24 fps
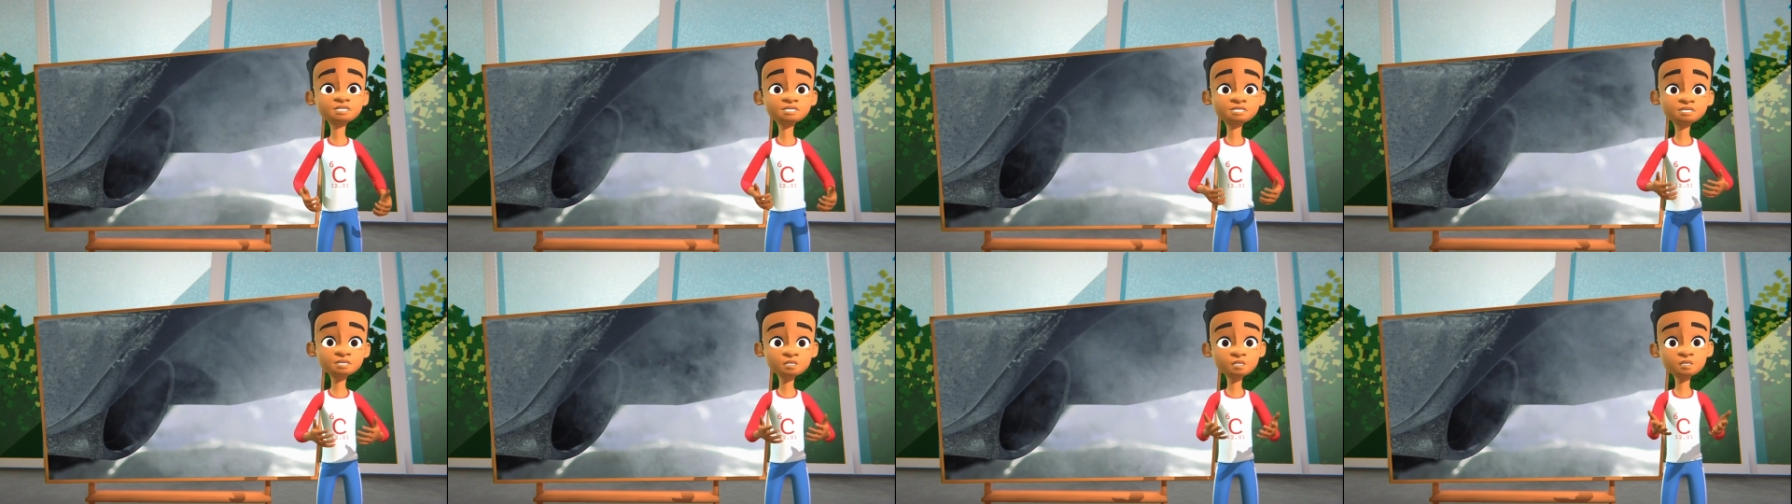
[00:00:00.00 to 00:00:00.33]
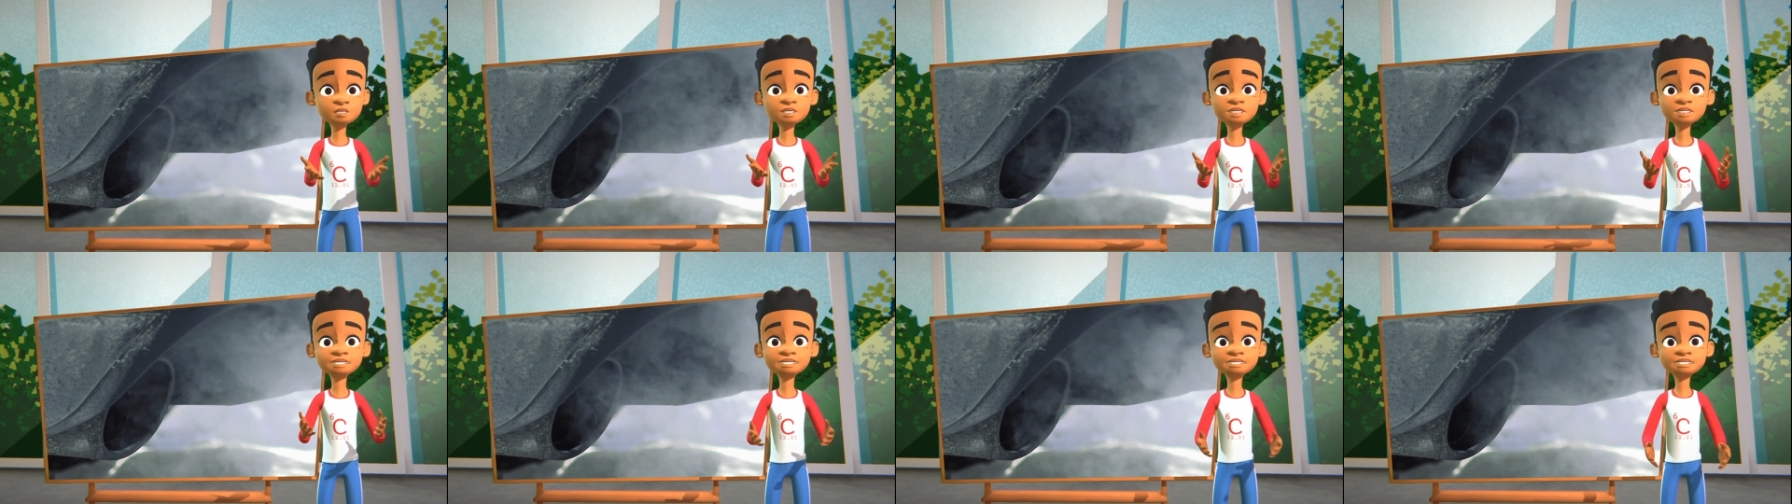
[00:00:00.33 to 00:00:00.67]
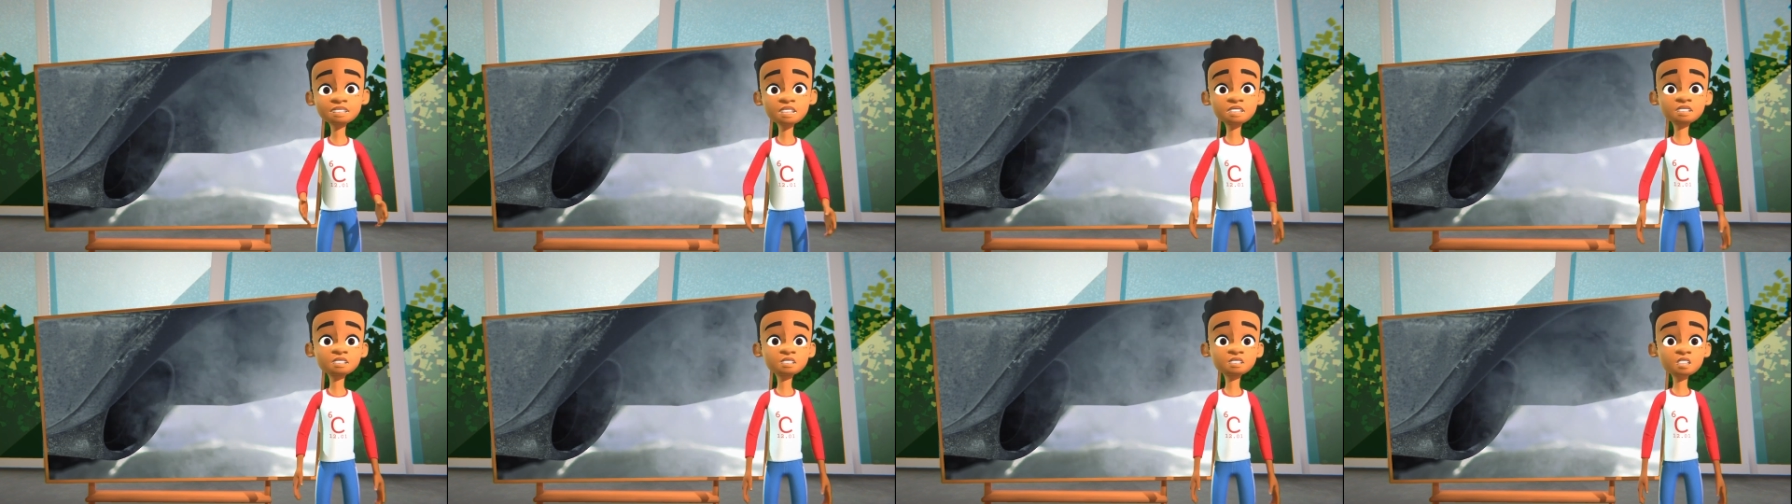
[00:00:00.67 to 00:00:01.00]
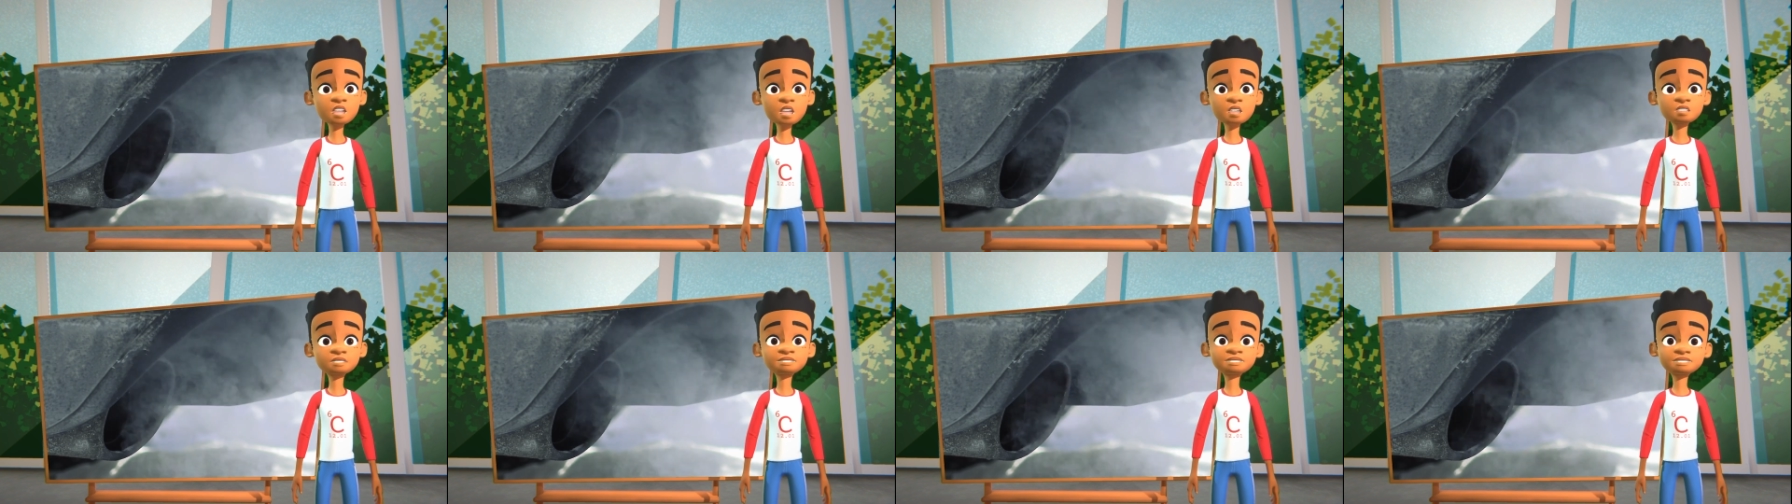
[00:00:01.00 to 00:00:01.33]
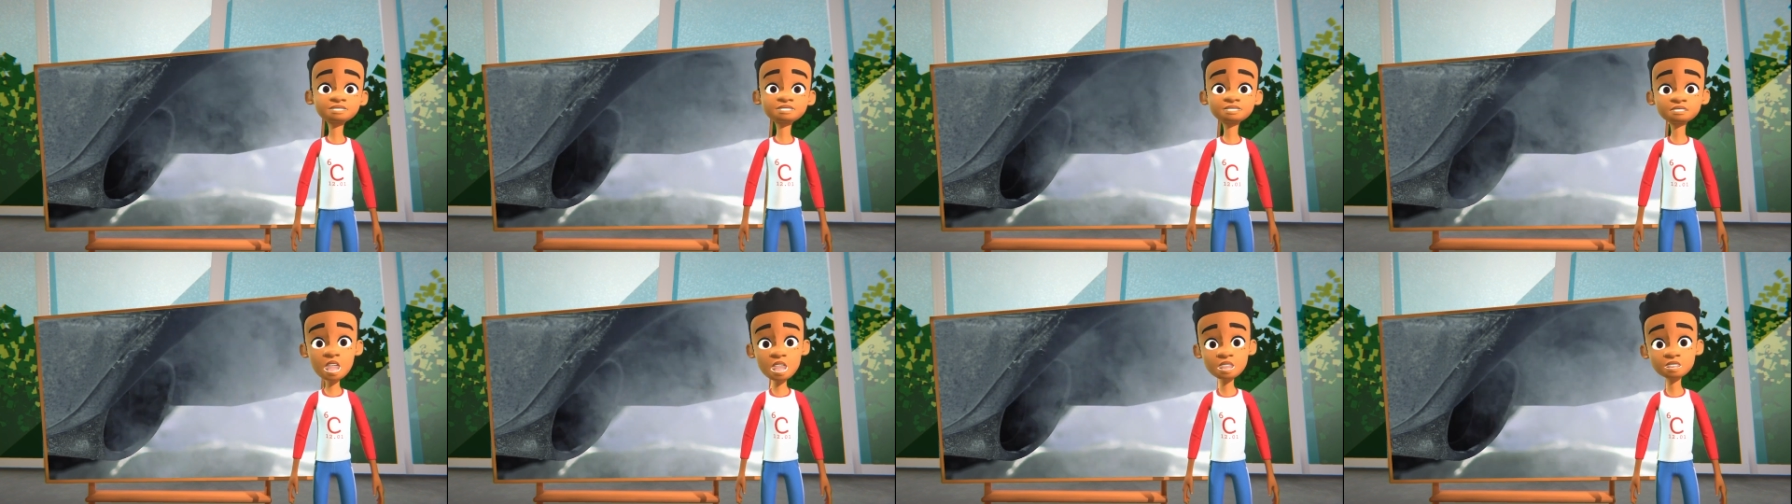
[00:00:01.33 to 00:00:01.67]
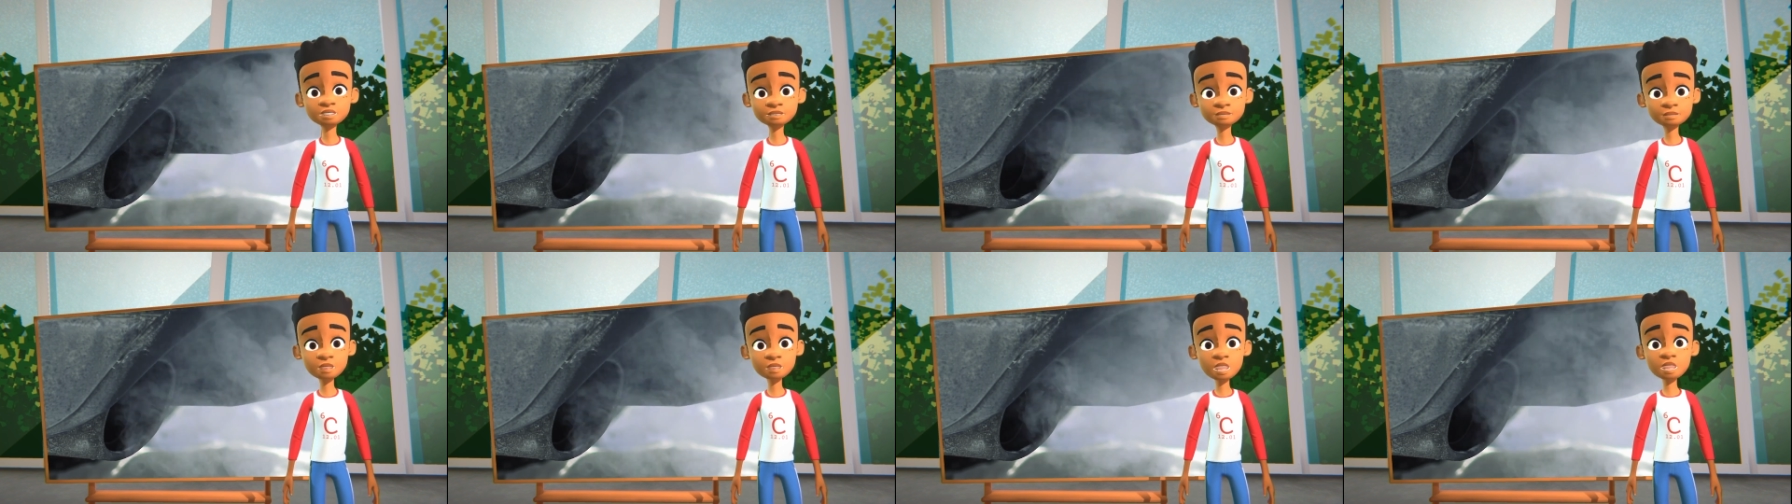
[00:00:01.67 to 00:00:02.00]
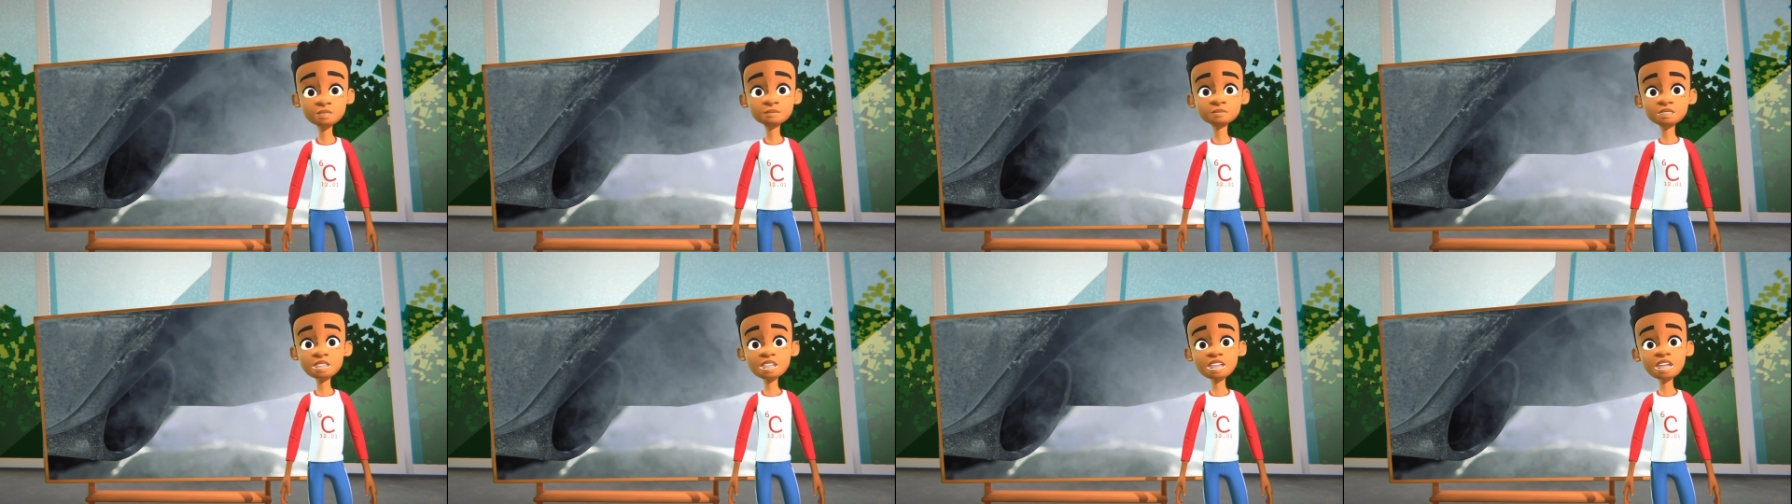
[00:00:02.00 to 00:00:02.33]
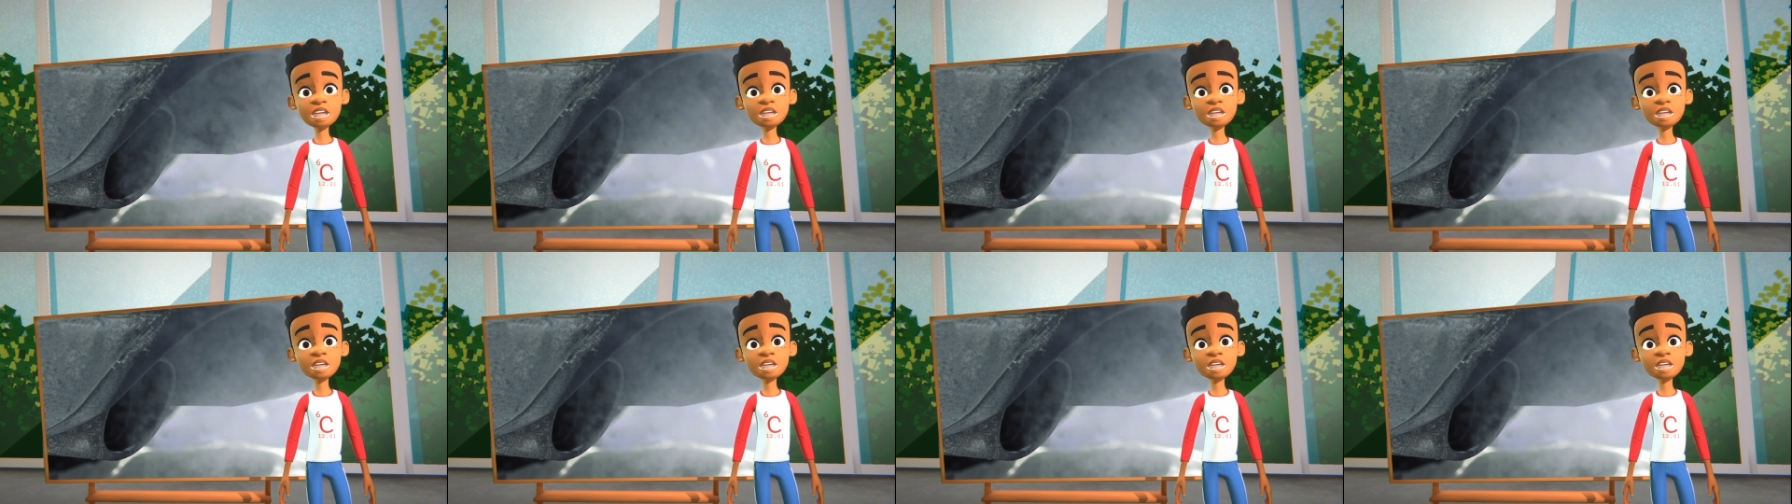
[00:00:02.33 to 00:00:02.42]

The soot inside a car's exhaust pipe